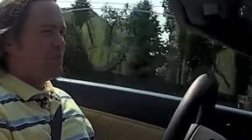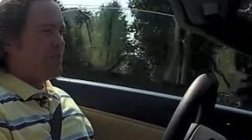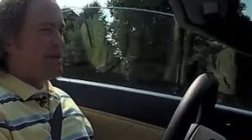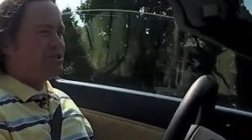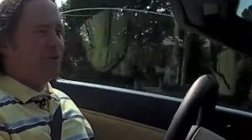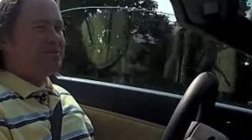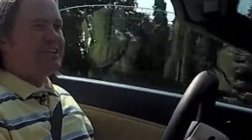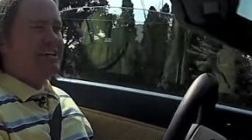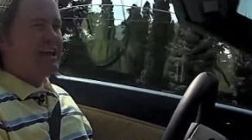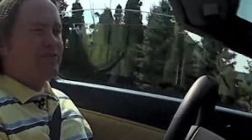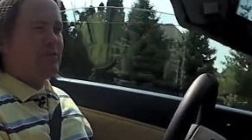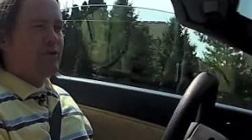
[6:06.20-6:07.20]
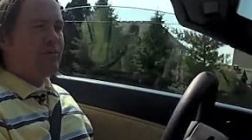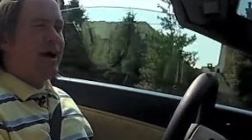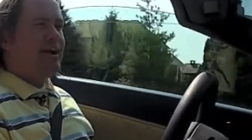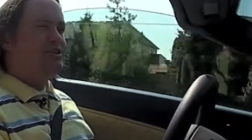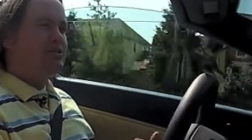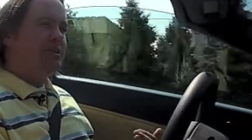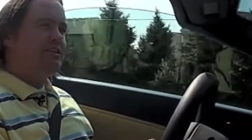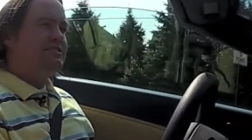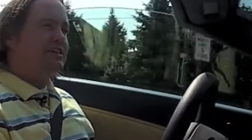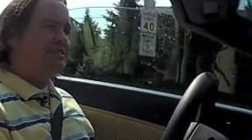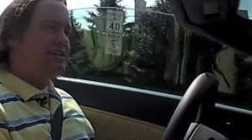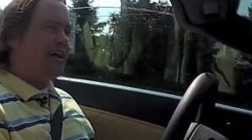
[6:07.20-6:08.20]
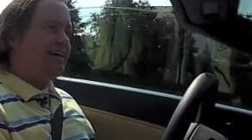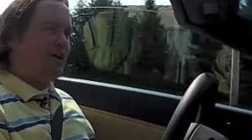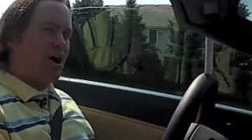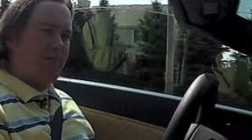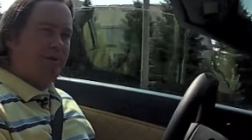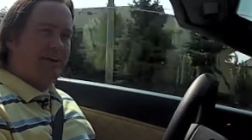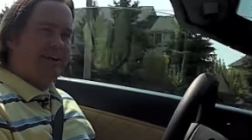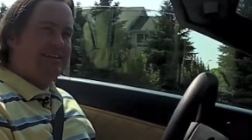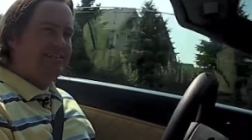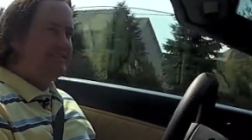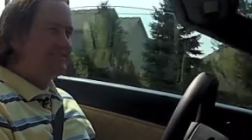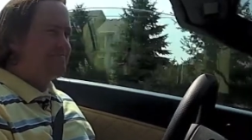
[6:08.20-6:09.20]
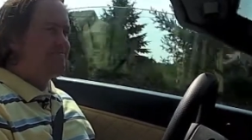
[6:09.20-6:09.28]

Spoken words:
It's almost like it never reminds you that it's an exotic car, but it is.